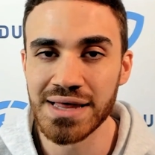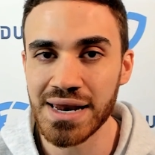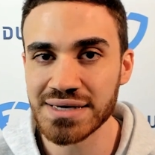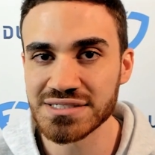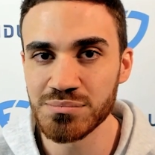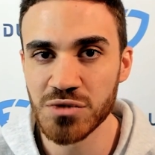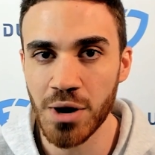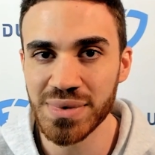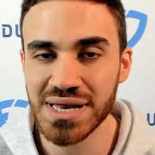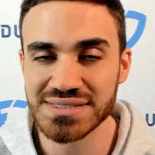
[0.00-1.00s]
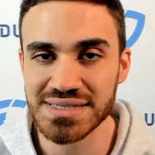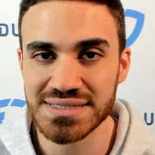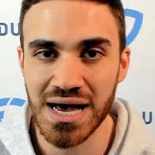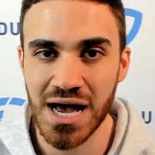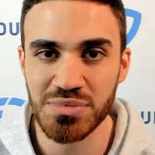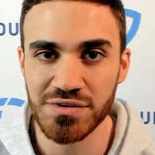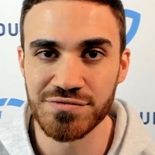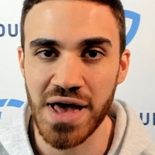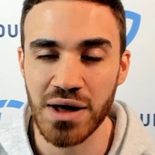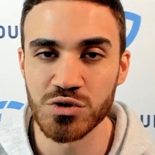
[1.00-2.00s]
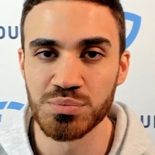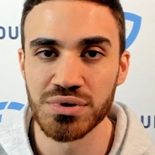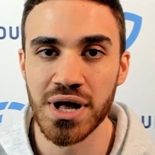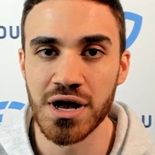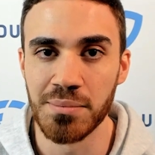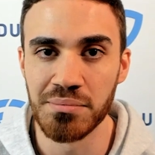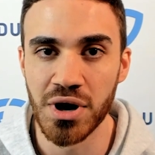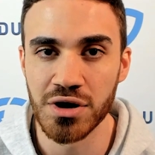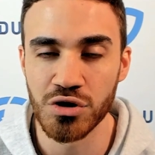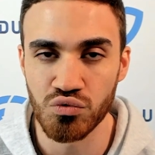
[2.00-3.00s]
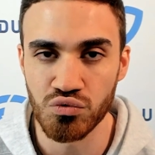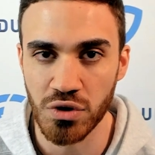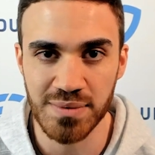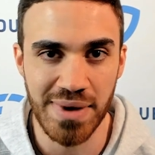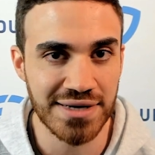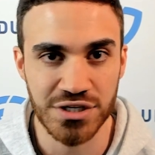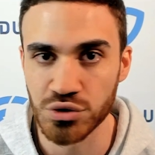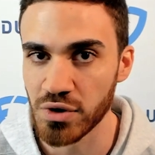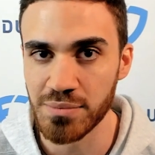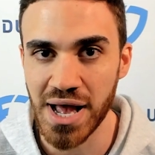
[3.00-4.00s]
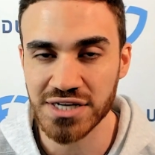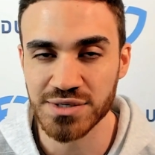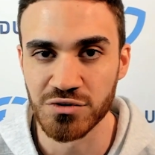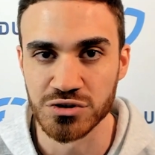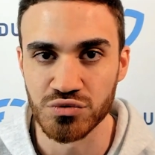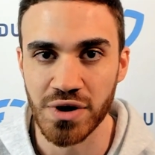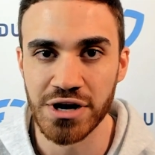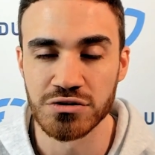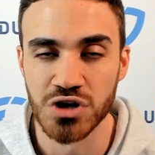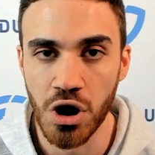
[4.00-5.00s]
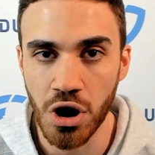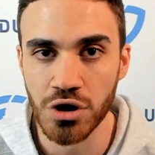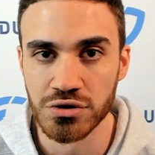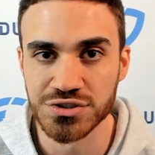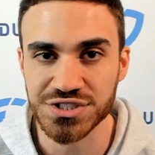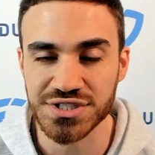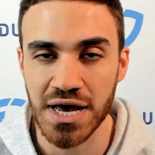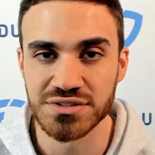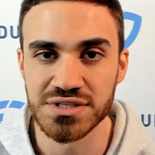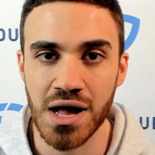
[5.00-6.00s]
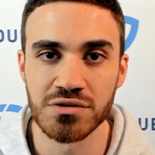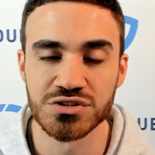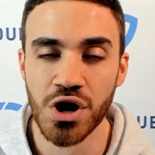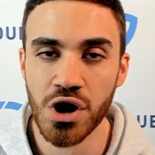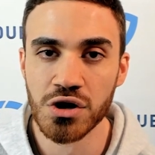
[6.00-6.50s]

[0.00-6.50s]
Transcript: That has him coming as the top value play among running backs. A great matchup versus the Raiders, under $6,000.